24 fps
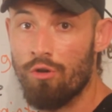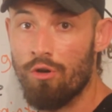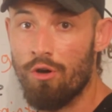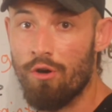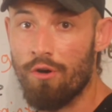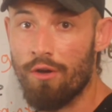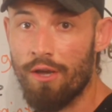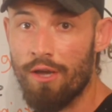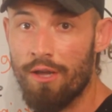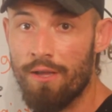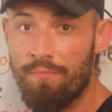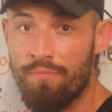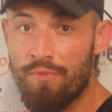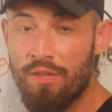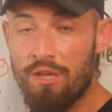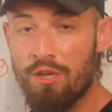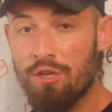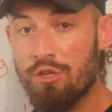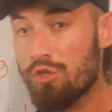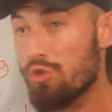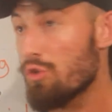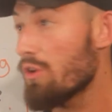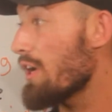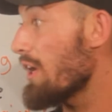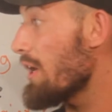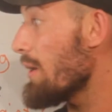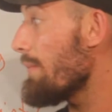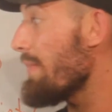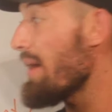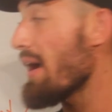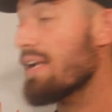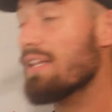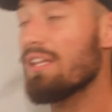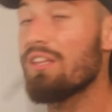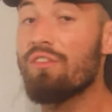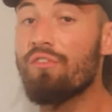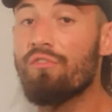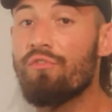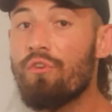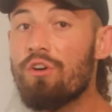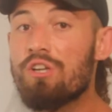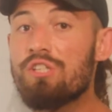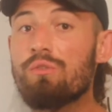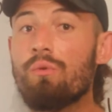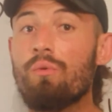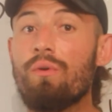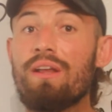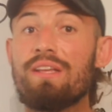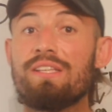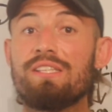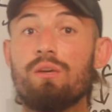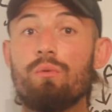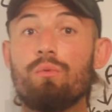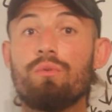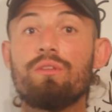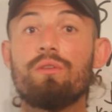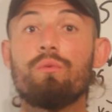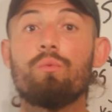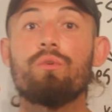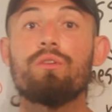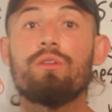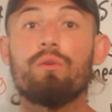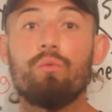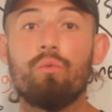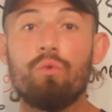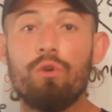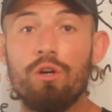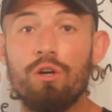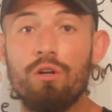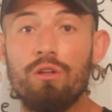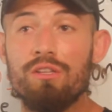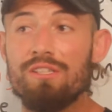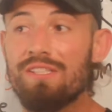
okay, so kind of back to the first one I said with the girl,